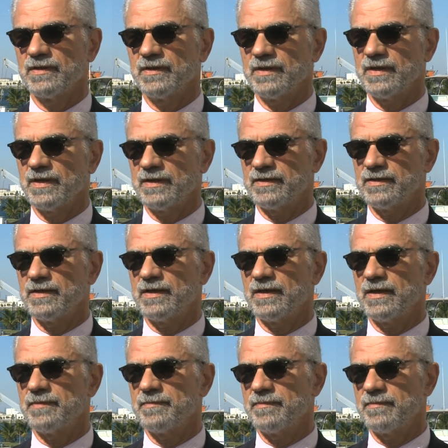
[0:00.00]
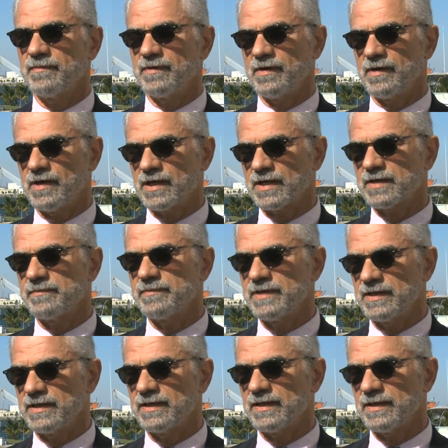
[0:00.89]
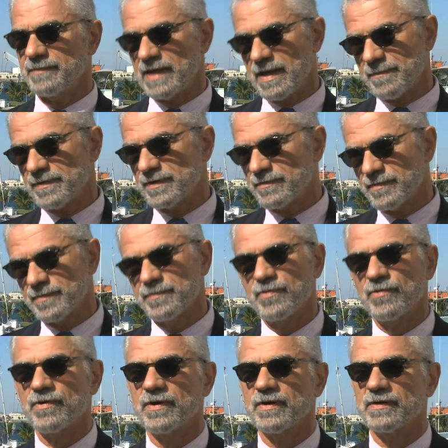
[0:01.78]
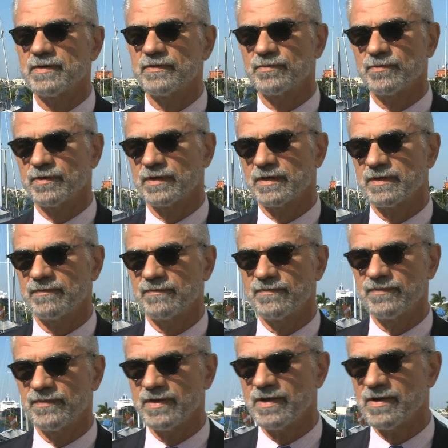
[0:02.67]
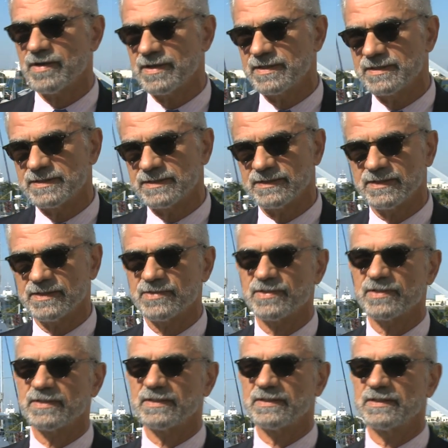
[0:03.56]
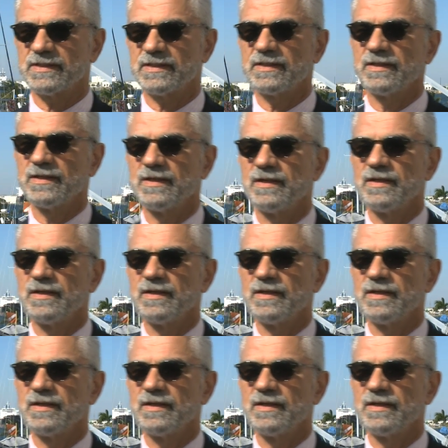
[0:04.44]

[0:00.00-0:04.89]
And our committee, I'm happy to report, is working very diligently